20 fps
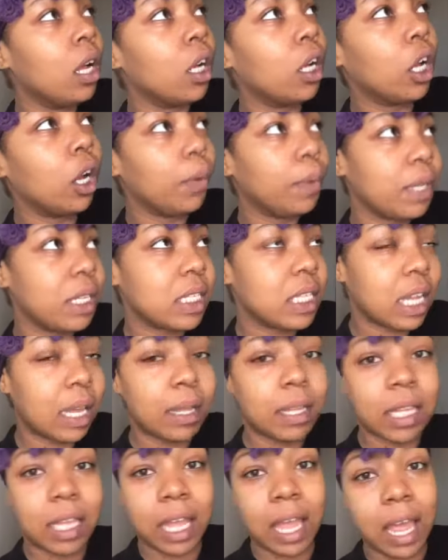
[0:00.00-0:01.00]
go
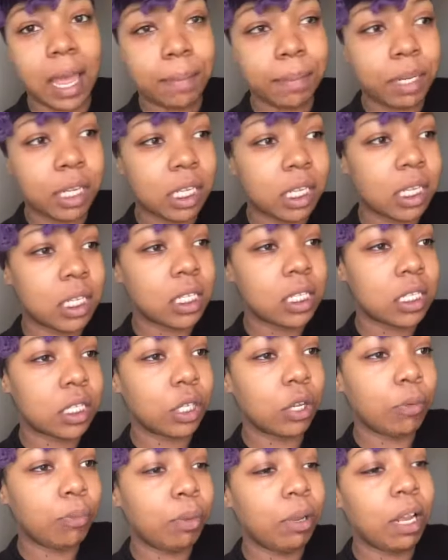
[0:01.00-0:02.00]
inside the cabinets
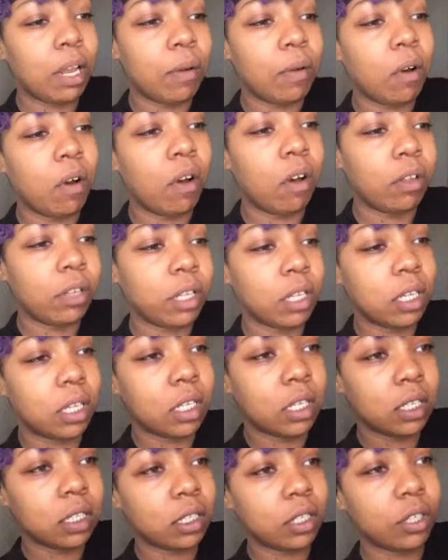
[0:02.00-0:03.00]
you know pull out all
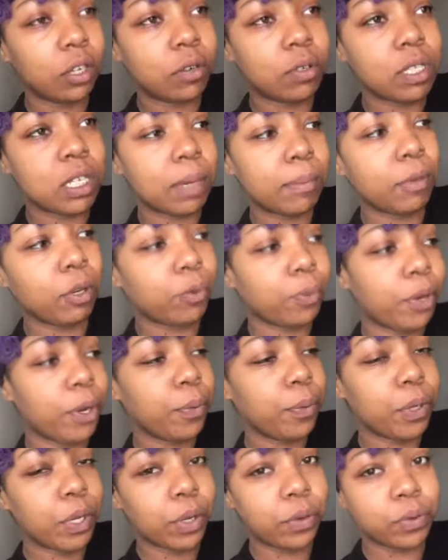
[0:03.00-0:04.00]
the you know
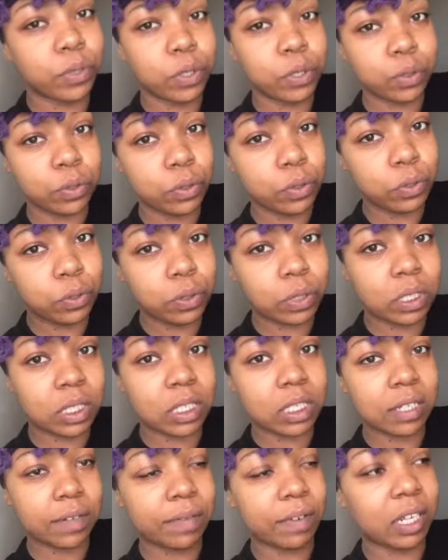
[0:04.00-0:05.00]
Tupperware we don't use
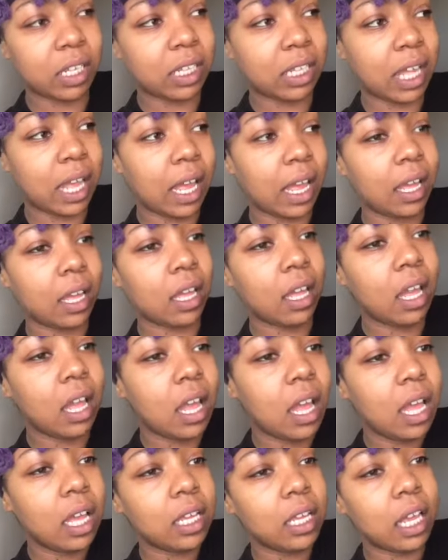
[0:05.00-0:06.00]
and stuff like that
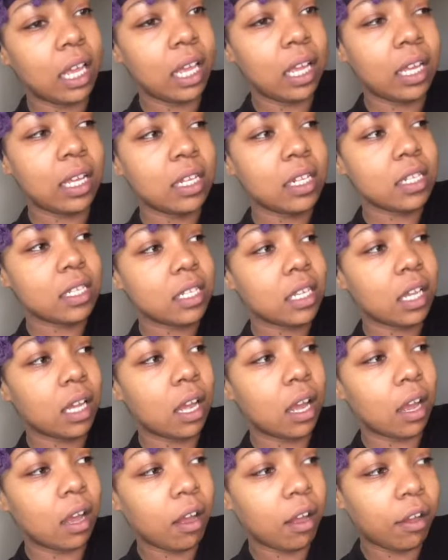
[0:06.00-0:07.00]
get
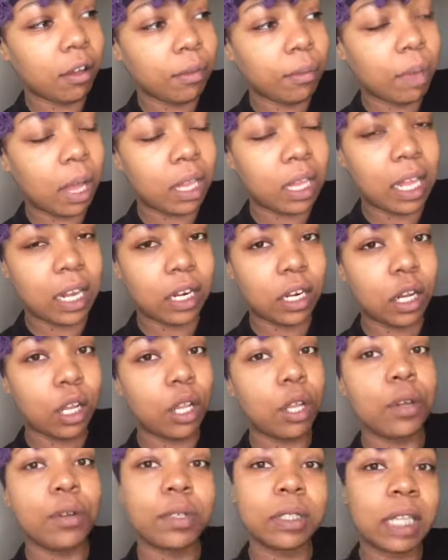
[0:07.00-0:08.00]
um, a lot of
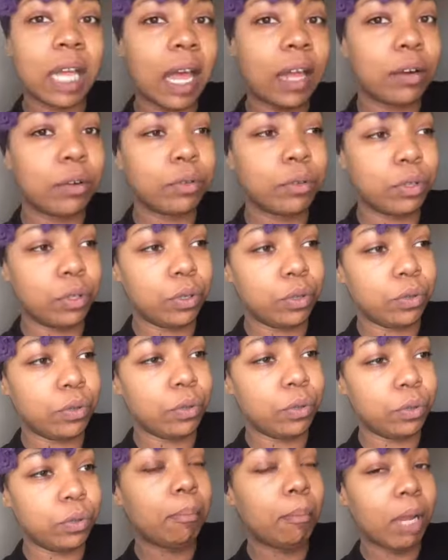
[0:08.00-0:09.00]
clothes that i don't
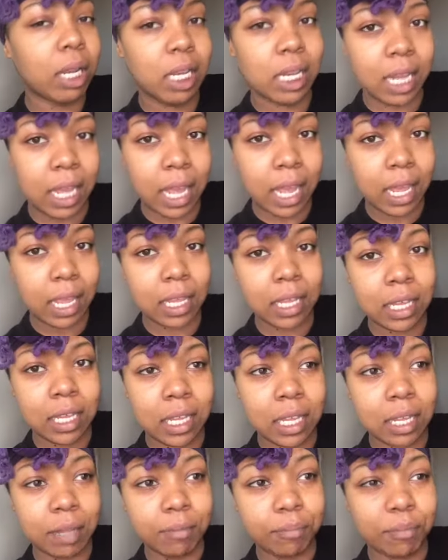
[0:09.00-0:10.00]
use monday
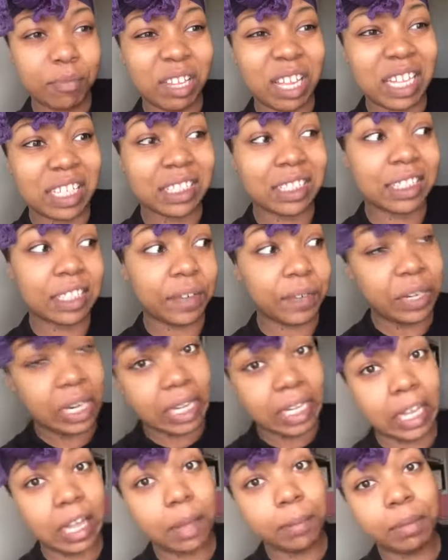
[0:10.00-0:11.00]
at 7
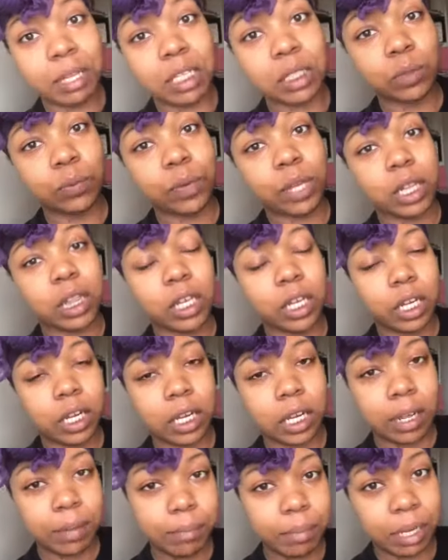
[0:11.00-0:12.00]
a.m is when they're gonna
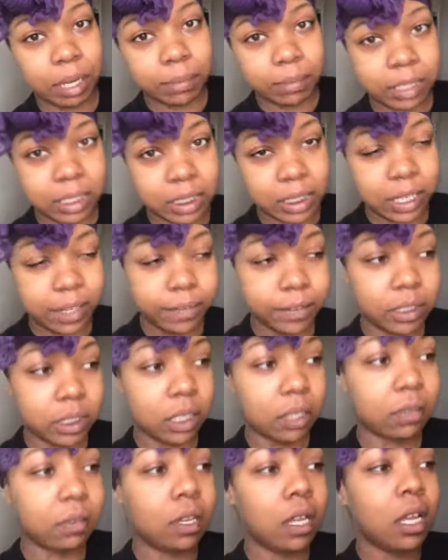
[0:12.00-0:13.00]
come pick up the stuff
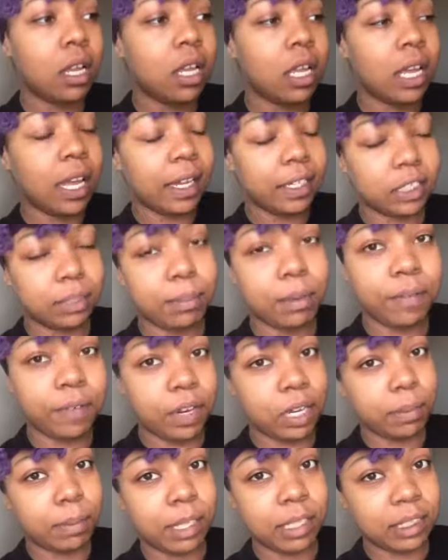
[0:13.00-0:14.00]
so it has to be
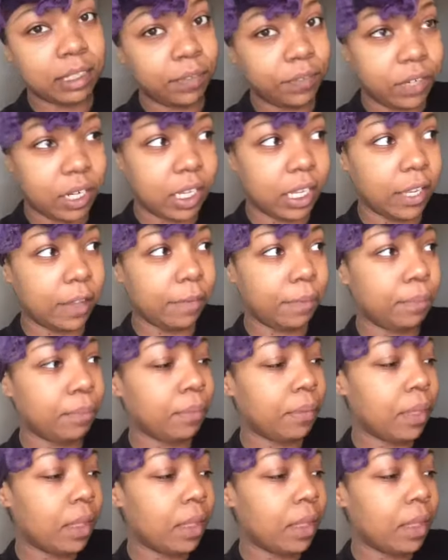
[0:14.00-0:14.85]
ready by 7 a.m